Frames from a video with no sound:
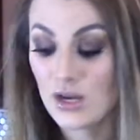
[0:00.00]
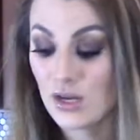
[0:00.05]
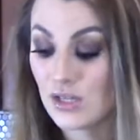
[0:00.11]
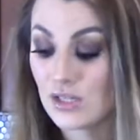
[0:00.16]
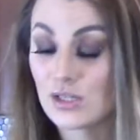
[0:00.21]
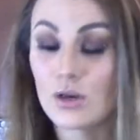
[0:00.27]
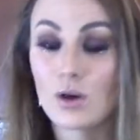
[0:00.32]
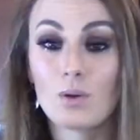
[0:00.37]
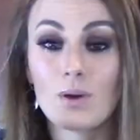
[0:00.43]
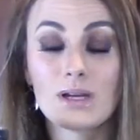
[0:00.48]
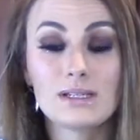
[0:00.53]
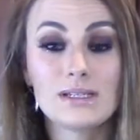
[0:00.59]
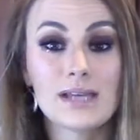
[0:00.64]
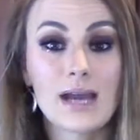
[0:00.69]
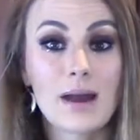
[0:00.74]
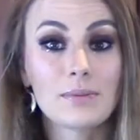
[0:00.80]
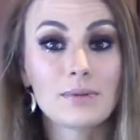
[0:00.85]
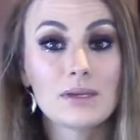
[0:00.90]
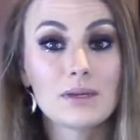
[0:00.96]
So
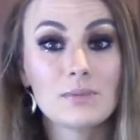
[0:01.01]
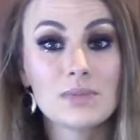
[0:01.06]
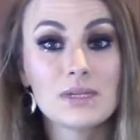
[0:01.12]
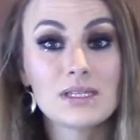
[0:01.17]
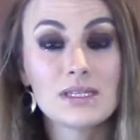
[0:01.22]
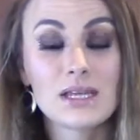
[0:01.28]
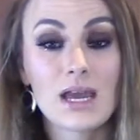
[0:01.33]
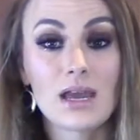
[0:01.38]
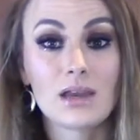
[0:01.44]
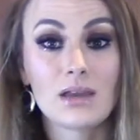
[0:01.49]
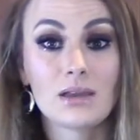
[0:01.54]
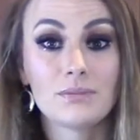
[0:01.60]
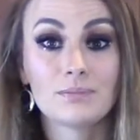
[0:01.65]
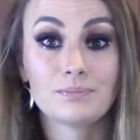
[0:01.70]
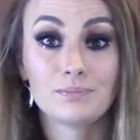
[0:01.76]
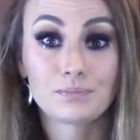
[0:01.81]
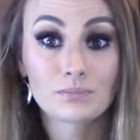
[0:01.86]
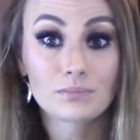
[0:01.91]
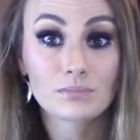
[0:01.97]
Adapt can be taken